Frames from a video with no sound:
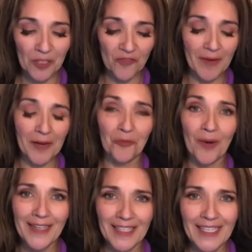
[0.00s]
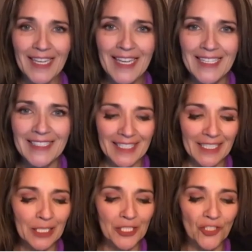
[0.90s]
of my writing to
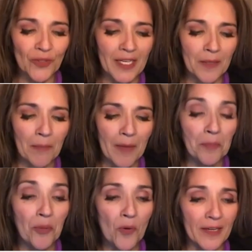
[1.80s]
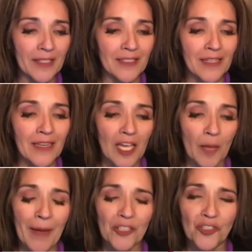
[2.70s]
illustrate my point
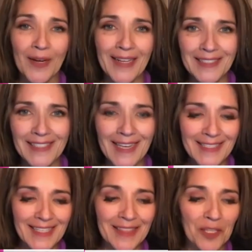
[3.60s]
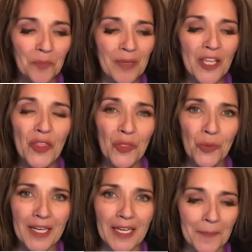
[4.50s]
about transcending the big
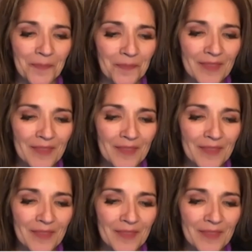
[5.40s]
three.